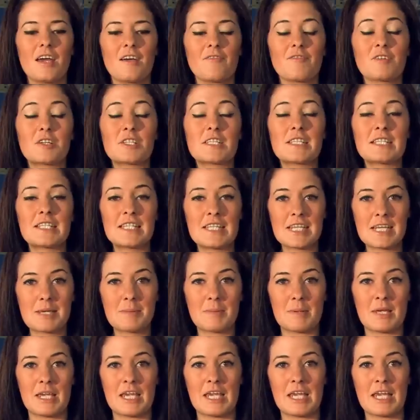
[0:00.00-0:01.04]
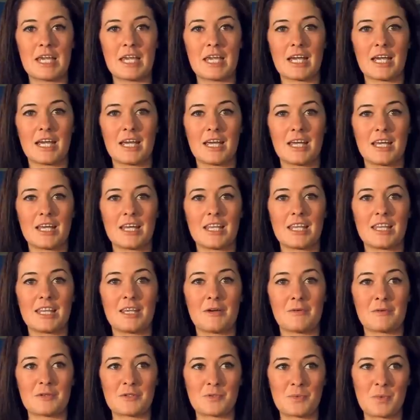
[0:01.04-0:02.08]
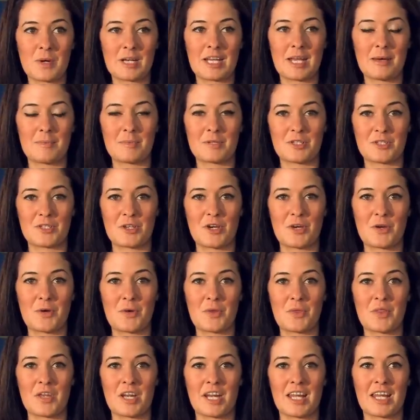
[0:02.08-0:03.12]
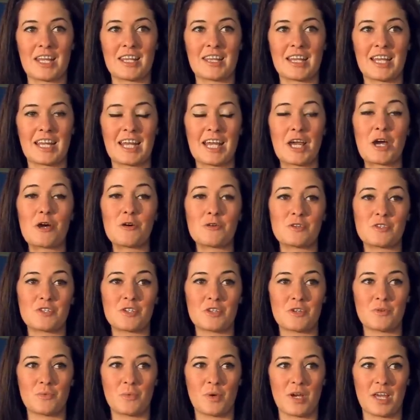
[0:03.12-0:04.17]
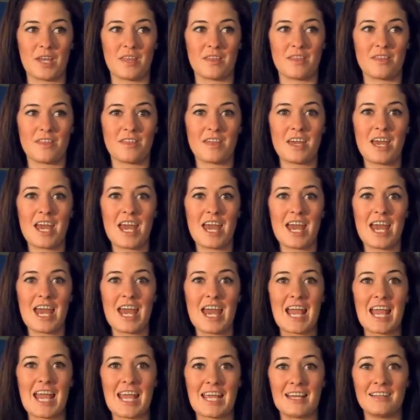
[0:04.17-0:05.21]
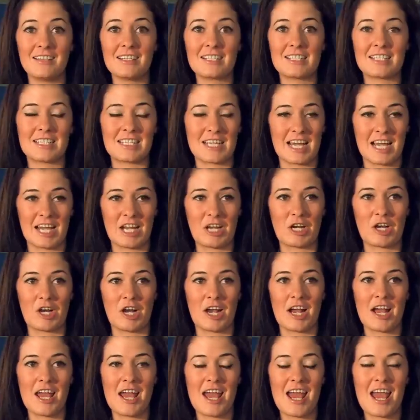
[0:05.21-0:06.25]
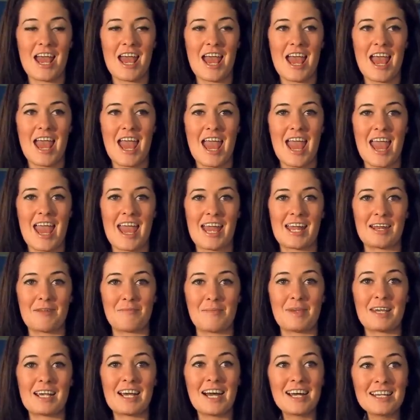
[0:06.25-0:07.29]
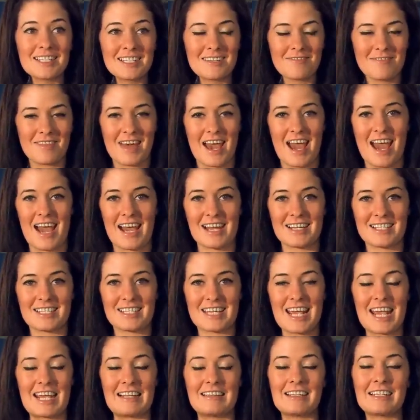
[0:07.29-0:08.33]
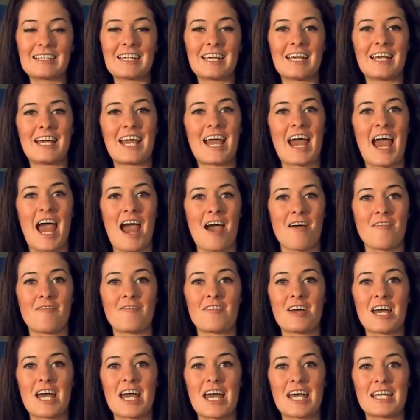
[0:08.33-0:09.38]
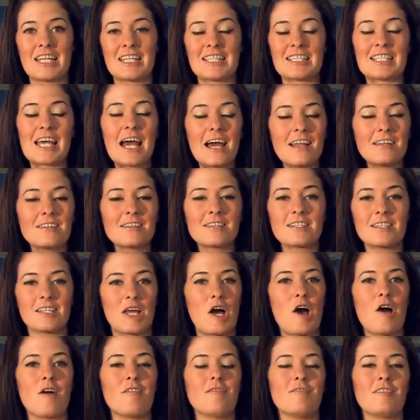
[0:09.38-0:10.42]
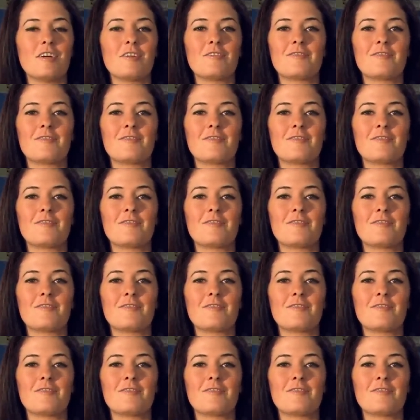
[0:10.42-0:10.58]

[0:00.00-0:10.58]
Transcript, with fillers: For sneak peek, there was one episode that I, that I hosted with Ayla Snyder and because of that, Ayla and I have an intense love